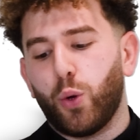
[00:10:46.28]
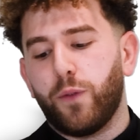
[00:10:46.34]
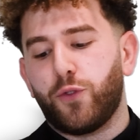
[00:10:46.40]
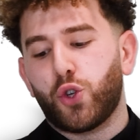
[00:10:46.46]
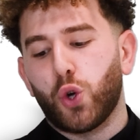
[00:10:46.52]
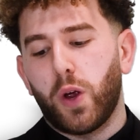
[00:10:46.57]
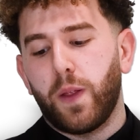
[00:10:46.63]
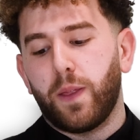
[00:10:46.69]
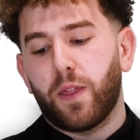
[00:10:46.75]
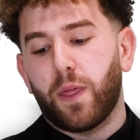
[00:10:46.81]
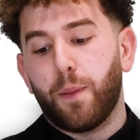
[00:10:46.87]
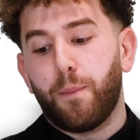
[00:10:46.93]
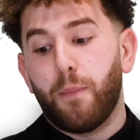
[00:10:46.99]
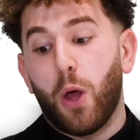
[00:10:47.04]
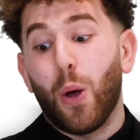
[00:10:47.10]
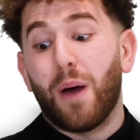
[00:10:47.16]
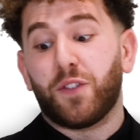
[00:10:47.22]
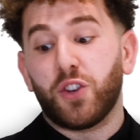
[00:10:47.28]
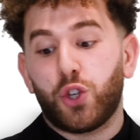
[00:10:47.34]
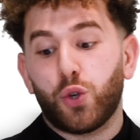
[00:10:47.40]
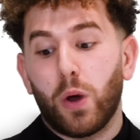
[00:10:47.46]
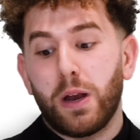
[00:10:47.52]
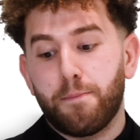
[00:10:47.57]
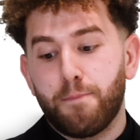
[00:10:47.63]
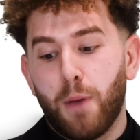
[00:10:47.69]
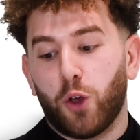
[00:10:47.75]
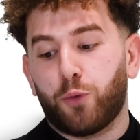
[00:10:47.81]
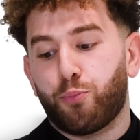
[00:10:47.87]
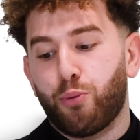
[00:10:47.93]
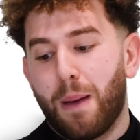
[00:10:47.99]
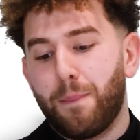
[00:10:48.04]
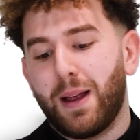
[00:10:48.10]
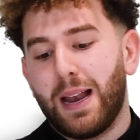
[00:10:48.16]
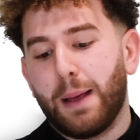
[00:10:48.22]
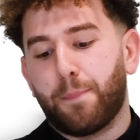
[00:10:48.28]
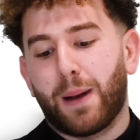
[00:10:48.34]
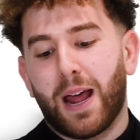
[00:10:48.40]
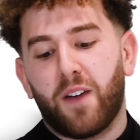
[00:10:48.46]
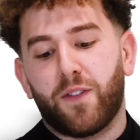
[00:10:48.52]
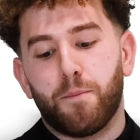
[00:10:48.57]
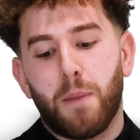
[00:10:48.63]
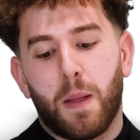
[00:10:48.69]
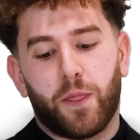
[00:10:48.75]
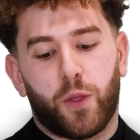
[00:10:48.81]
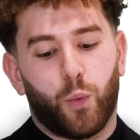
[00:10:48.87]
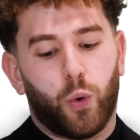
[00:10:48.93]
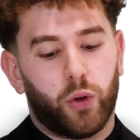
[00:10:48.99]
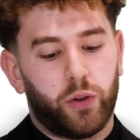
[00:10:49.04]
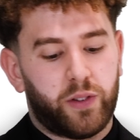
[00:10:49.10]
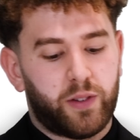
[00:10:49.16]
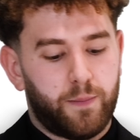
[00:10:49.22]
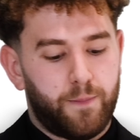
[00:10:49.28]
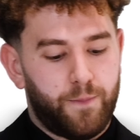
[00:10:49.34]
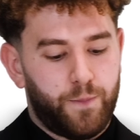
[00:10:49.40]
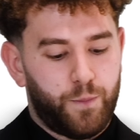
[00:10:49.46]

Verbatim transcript: who have joined, who have the joint most Premier League Player of the Month awards.